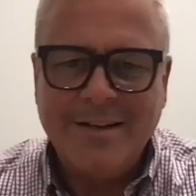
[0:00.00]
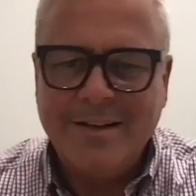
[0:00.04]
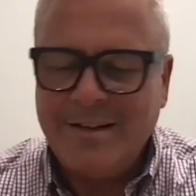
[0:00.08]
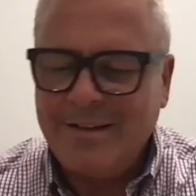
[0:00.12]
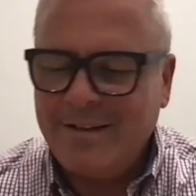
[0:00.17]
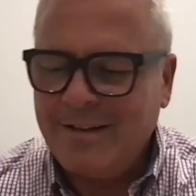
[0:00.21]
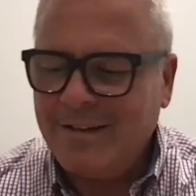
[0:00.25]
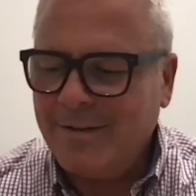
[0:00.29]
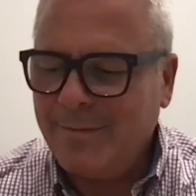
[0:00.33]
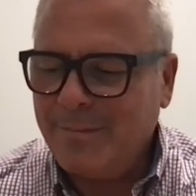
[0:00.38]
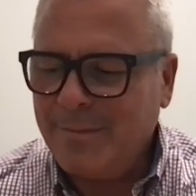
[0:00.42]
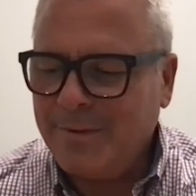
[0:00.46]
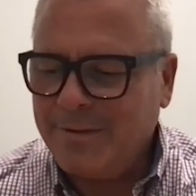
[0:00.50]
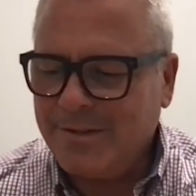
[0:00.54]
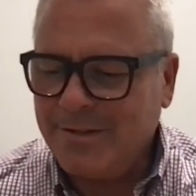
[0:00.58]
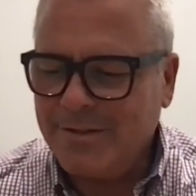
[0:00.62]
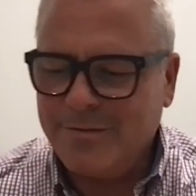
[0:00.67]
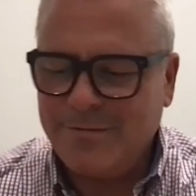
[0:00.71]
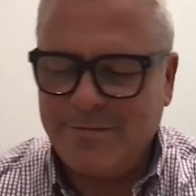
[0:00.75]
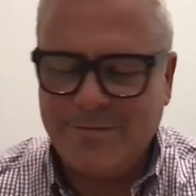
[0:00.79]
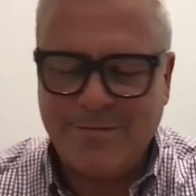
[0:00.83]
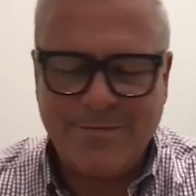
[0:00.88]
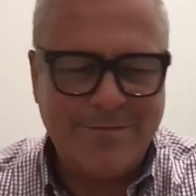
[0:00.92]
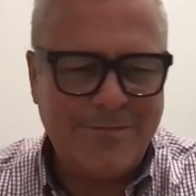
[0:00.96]
Uh, but
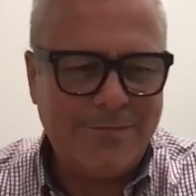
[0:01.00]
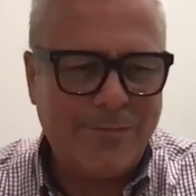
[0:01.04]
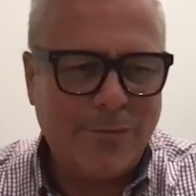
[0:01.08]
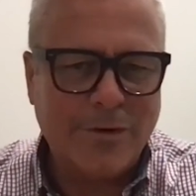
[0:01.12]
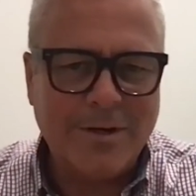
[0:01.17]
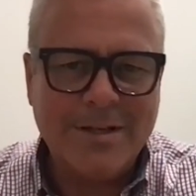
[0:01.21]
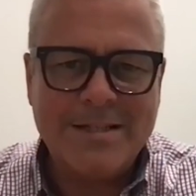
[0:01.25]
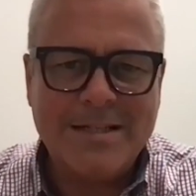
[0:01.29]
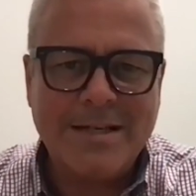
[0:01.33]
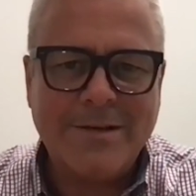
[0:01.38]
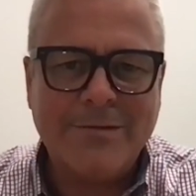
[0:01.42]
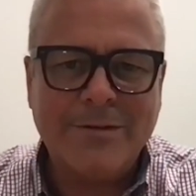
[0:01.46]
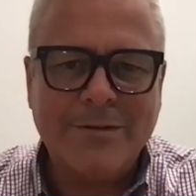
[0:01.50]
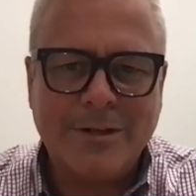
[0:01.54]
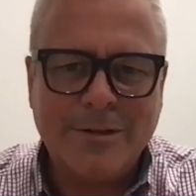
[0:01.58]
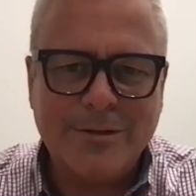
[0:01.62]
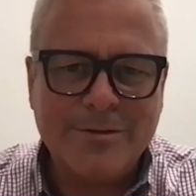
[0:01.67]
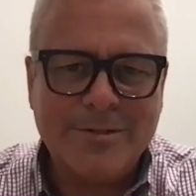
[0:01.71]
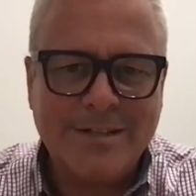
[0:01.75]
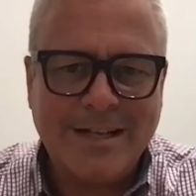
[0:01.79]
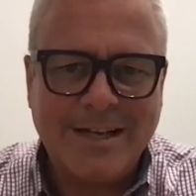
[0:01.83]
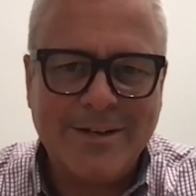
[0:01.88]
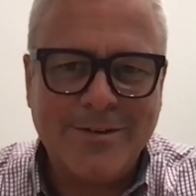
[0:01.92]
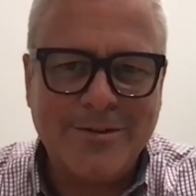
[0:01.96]
there's 47 other
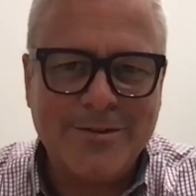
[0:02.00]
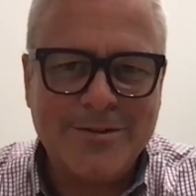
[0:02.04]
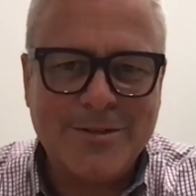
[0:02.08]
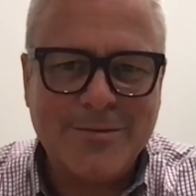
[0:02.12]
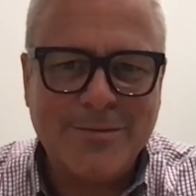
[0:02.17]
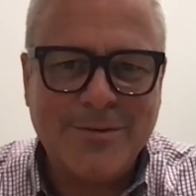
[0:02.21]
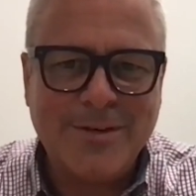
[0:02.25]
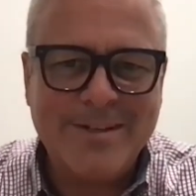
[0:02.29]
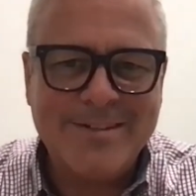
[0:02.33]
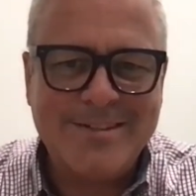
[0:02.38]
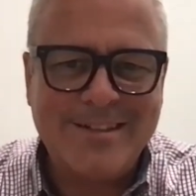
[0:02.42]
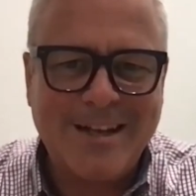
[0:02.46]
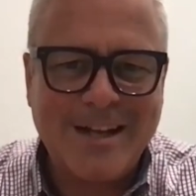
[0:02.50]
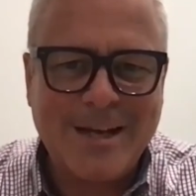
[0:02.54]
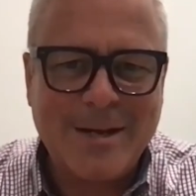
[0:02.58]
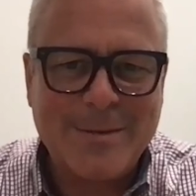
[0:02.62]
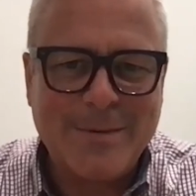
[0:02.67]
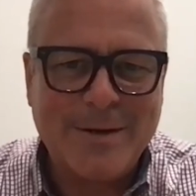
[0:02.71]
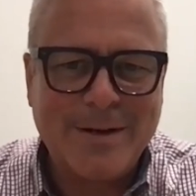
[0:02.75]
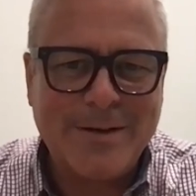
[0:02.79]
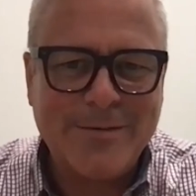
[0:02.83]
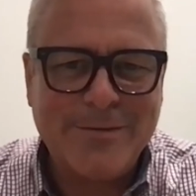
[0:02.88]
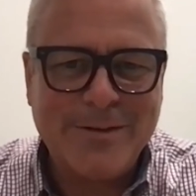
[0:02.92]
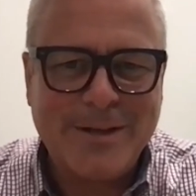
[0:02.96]
titles that we could talk
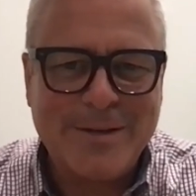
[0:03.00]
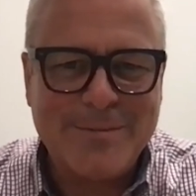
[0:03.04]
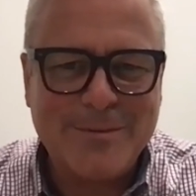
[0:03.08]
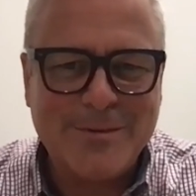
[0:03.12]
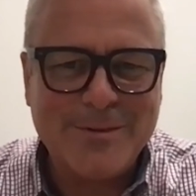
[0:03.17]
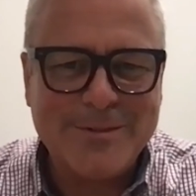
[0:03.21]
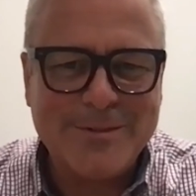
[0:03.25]
about if we had more